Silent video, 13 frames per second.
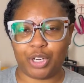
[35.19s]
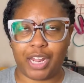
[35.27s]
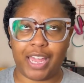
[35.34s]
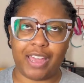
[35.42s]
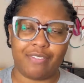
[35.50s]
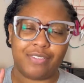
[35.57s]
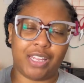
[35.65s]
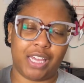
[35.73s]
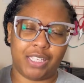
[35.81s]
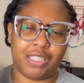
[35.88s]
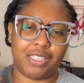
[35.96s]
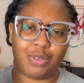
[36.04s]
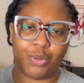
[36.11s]
I have like
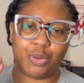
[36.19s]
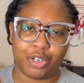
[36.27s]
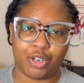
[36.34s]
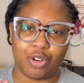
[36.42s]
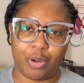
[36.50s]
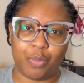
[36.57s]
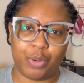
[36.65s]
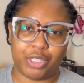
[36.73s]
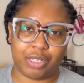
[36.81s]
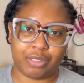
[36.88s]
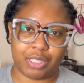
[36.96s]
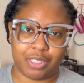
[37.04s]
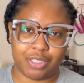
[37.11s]
this order on which I
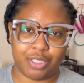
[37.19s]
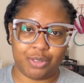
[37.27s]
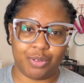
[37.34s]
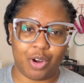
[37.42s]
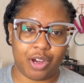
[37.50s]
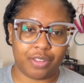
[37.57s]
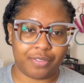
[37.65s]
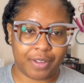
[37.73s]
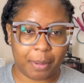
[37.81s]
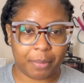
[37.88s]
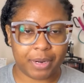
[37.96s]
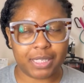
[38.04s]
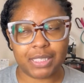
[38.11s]
was gonna do all the
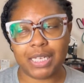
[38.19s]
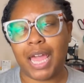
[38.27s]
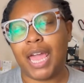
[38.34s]
fabrics.